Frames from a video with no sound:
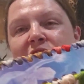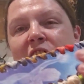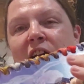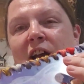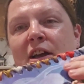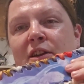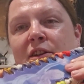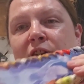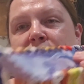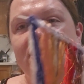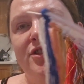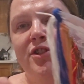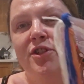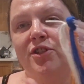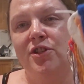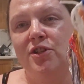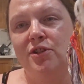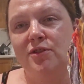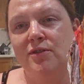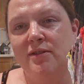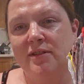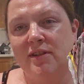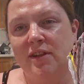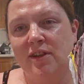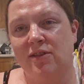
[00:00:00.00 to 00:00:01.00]
yeah, I just
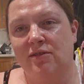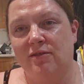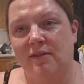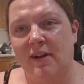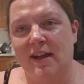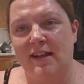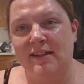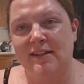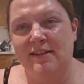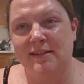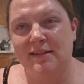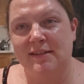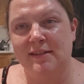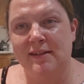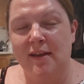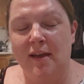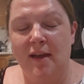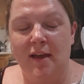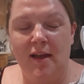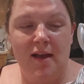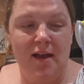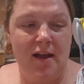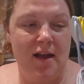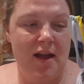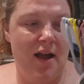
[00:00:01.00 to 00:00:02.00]
used the threads,
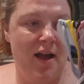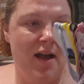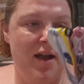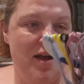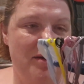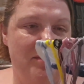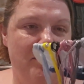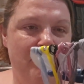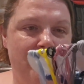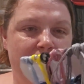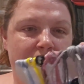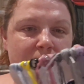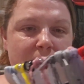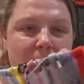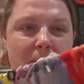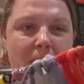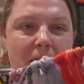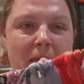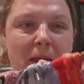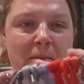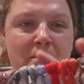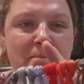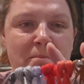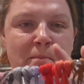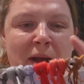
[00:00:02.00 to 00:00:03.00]

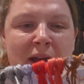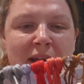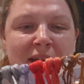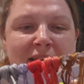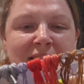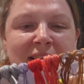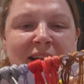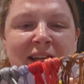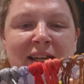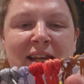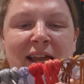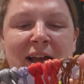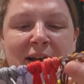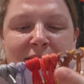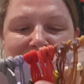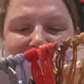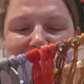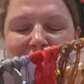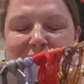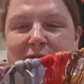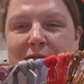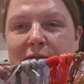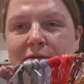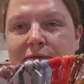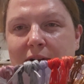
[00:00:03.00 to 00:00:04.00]
mainly
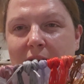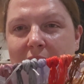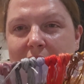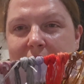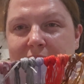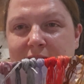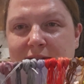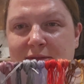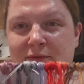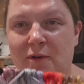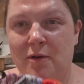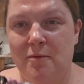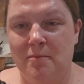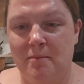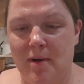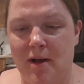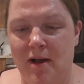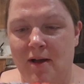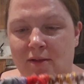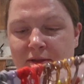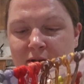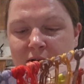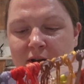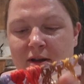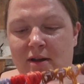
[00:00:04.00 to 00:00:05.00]
leftover threads from
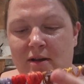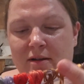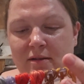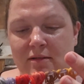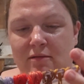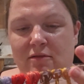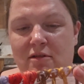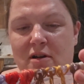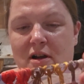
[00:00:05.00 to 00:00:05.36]
other